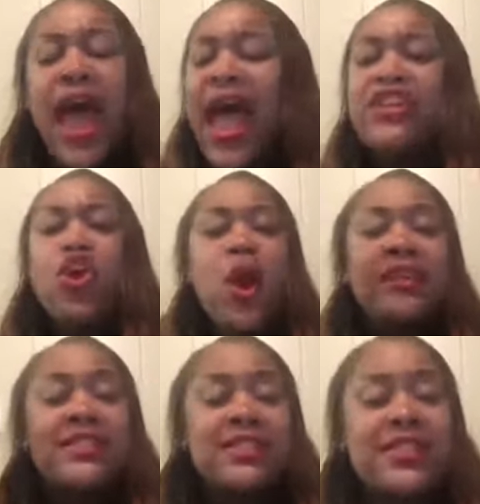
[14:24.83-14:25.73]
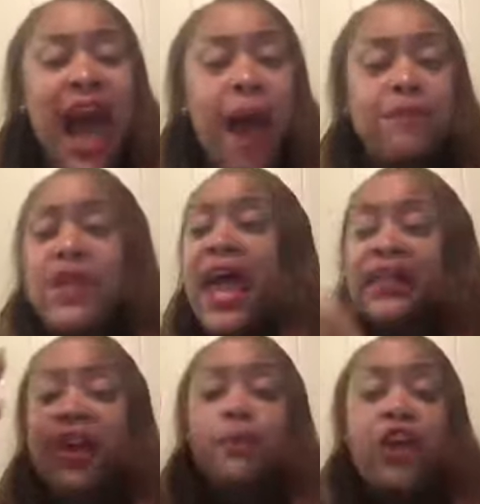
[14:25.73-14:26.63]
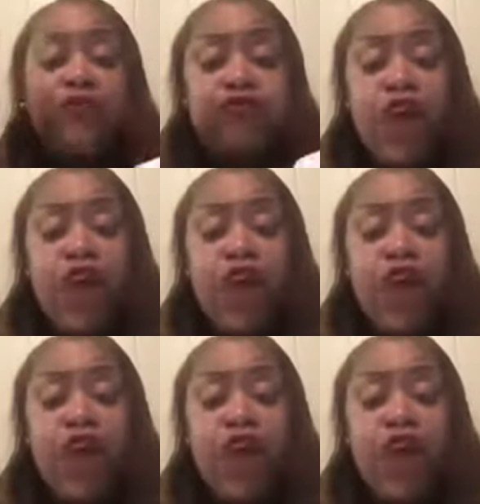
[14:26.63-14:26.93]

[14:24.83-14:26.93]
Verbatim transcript: and you done stopped the, the